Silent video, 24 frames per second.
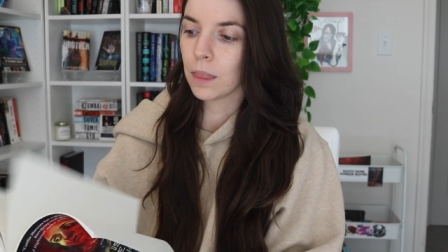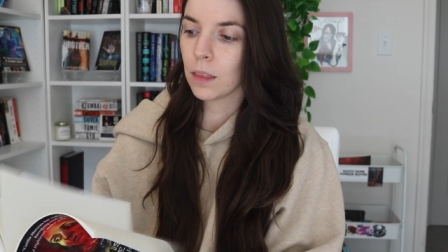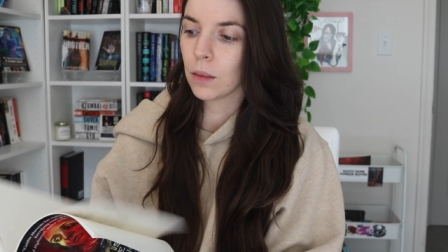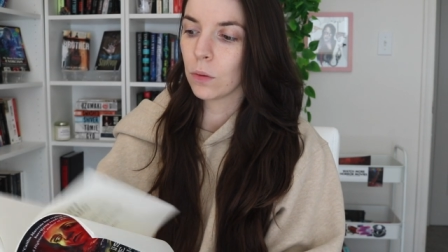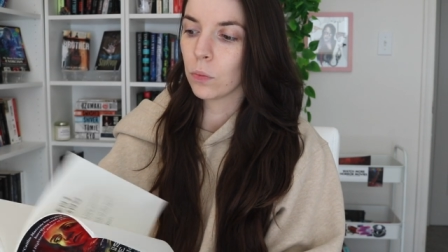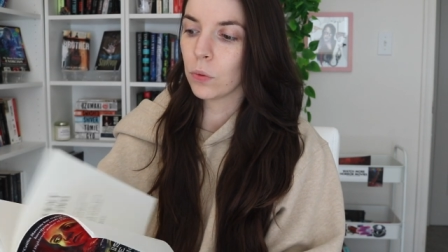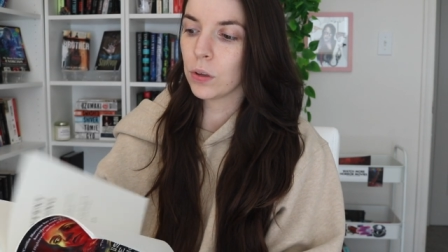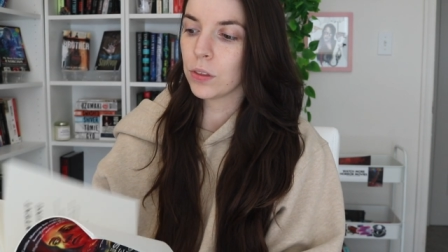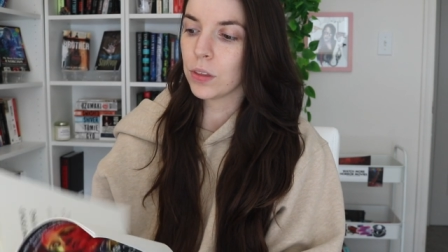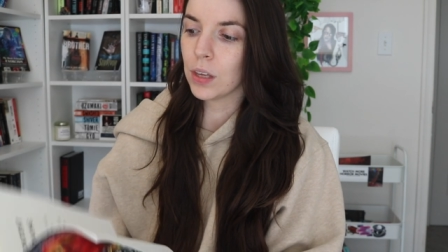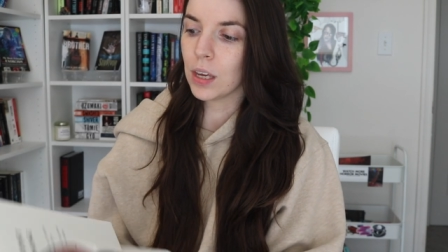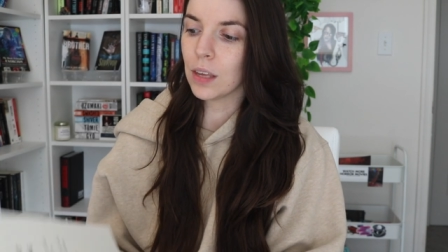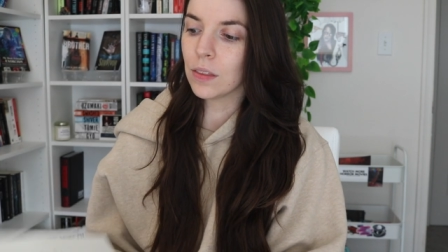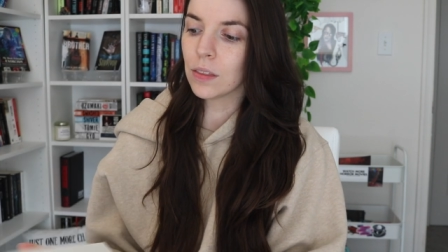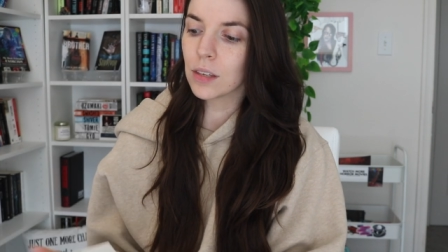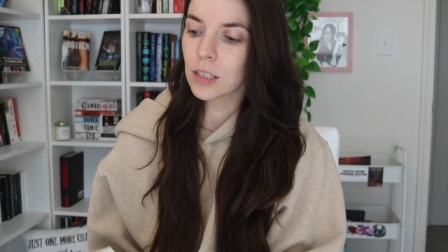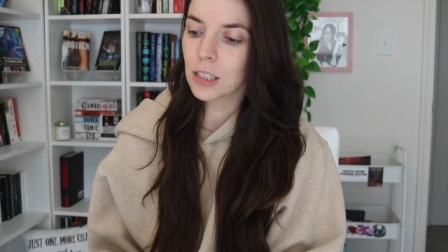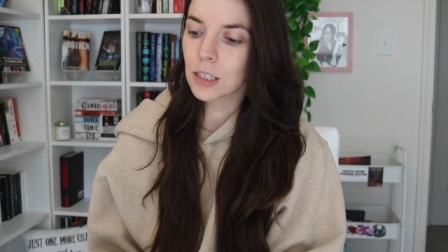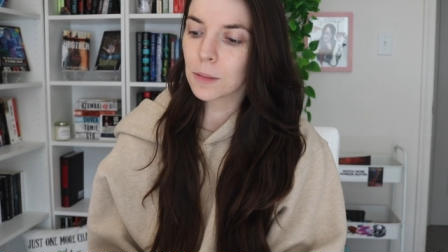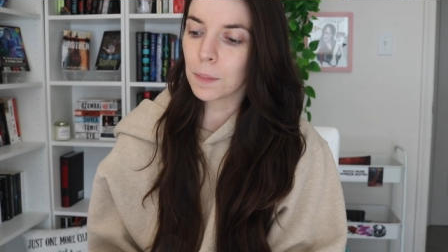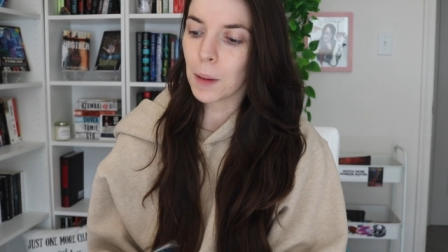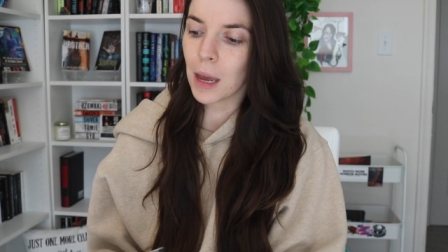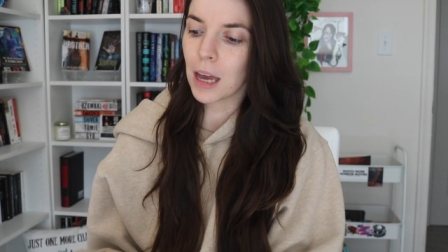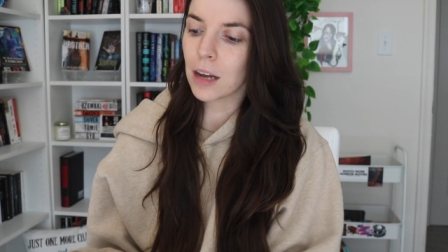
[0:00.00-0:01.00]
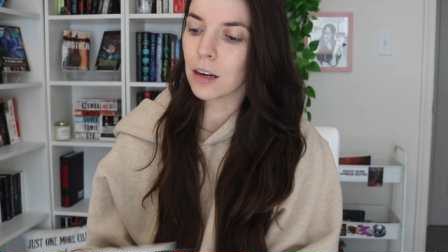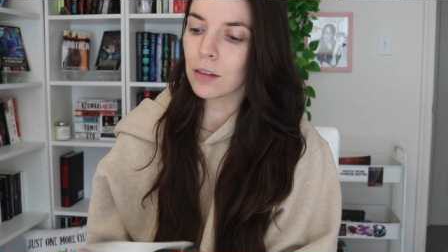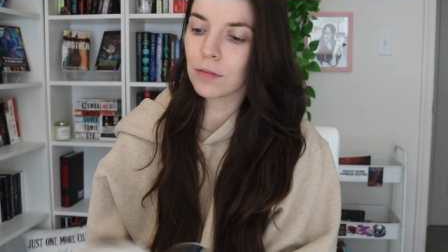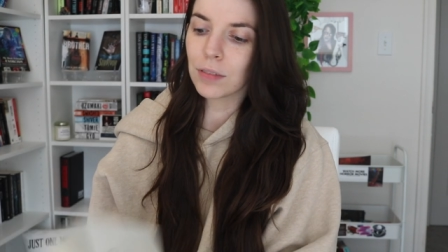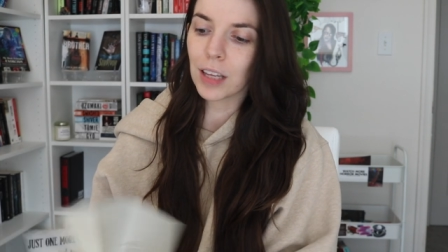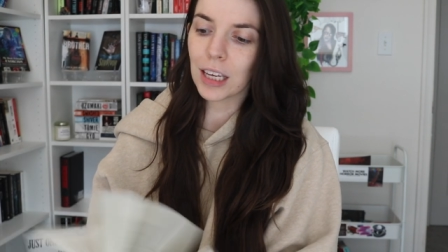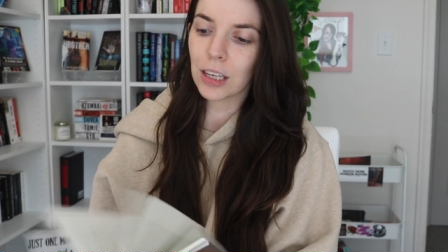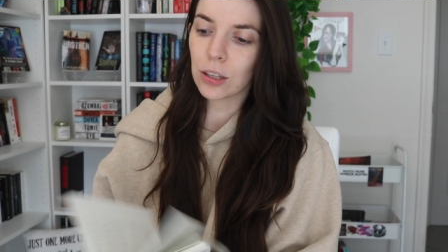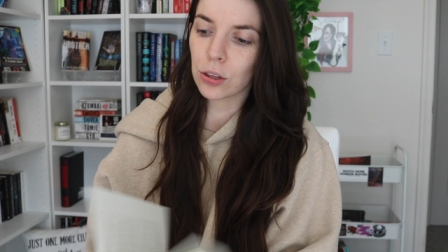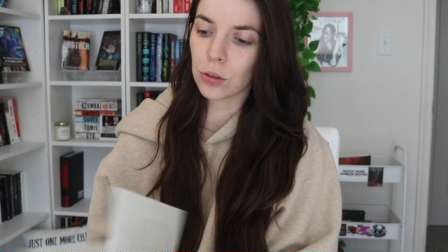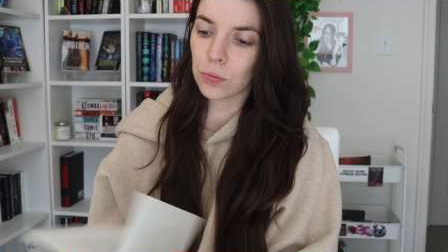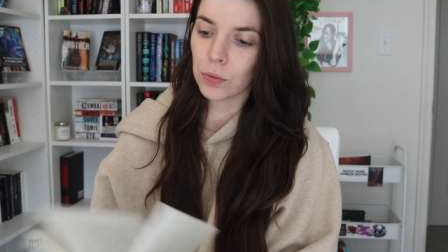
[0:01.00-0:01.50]
within the span of
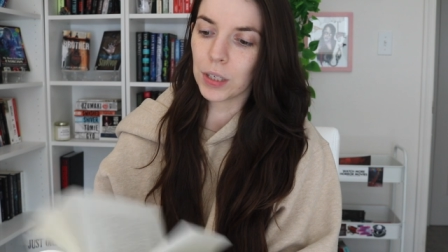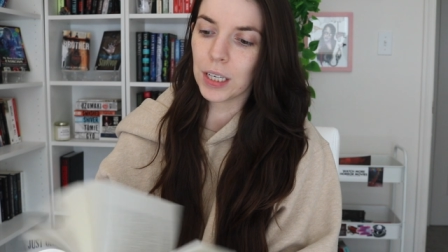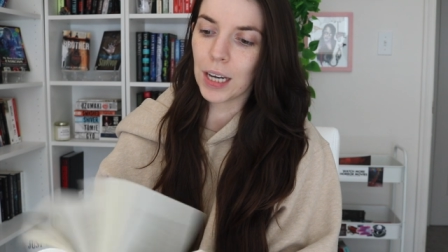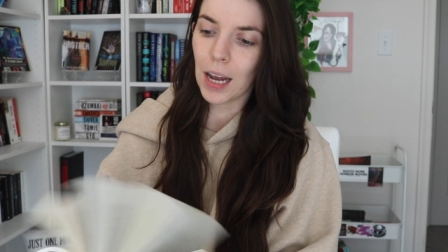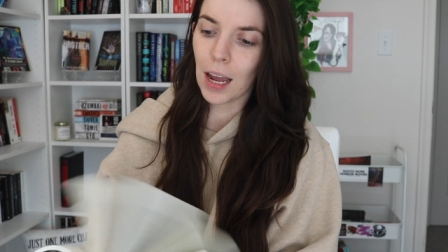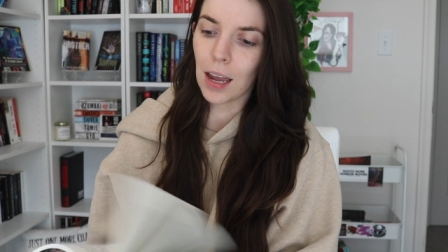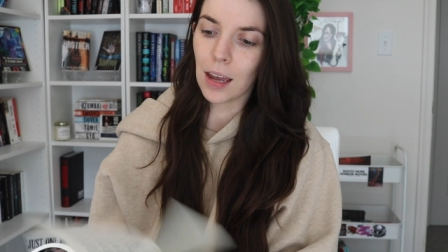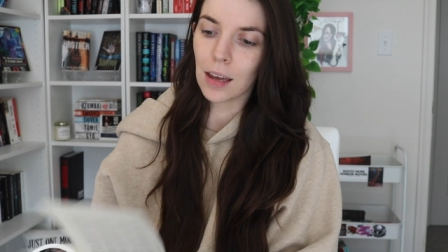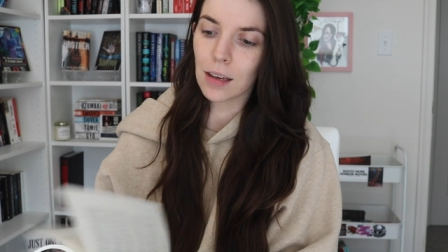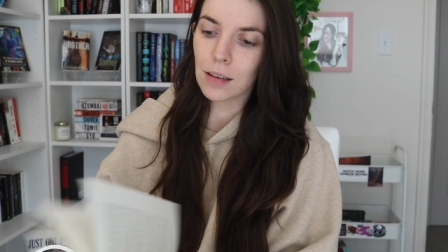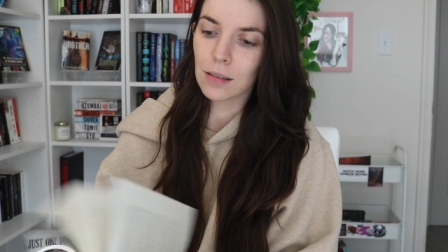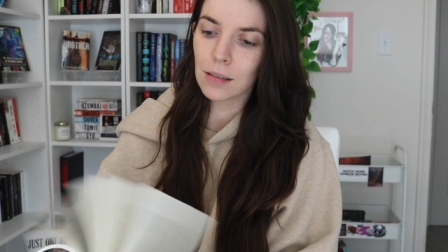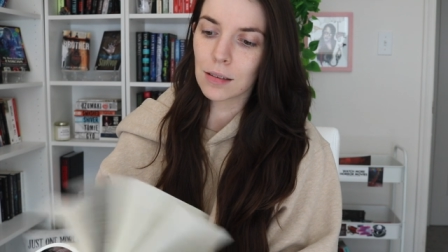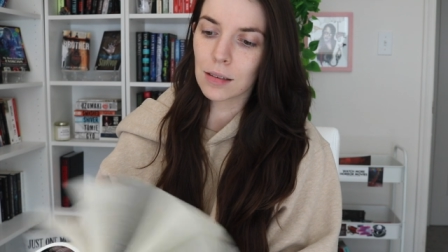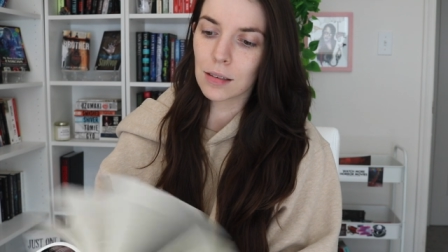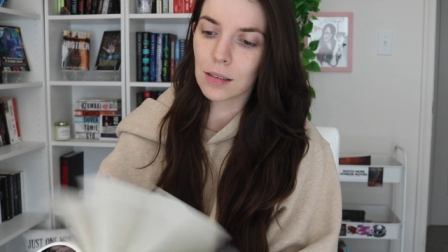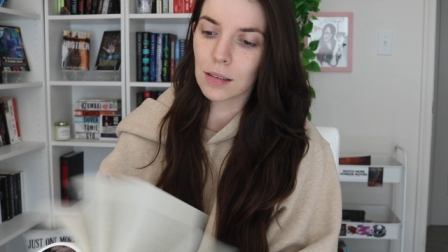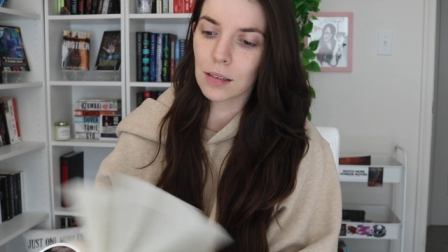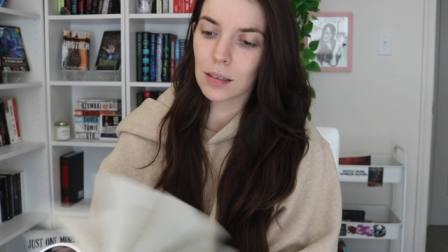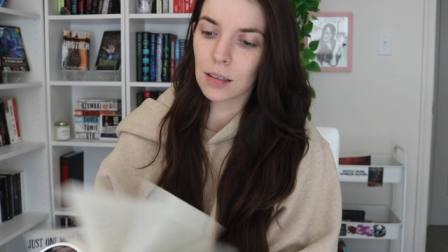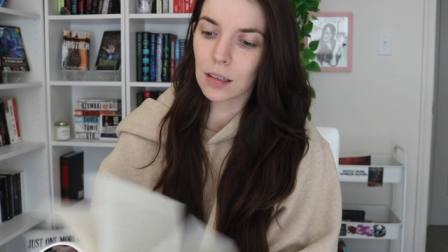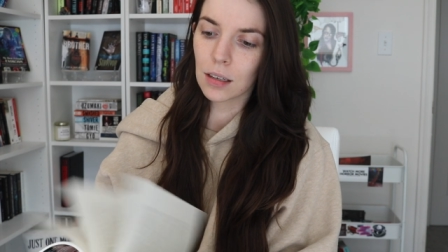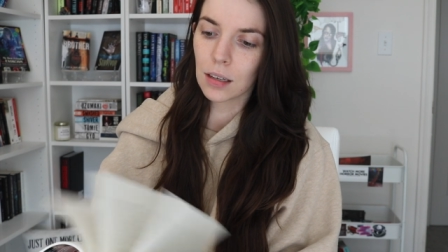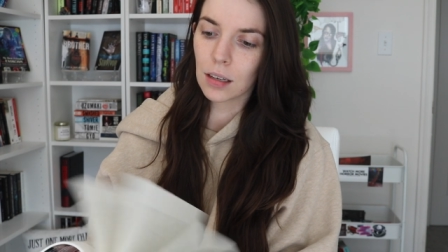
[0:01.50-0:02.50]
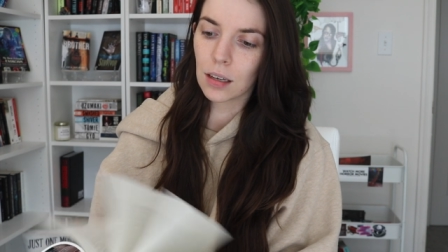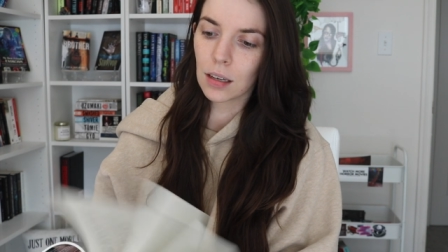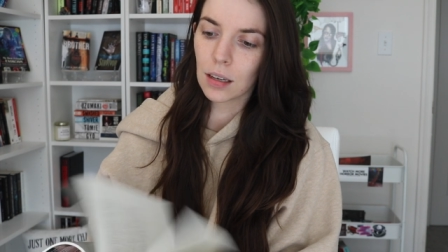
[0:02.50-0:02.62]
like 3 days.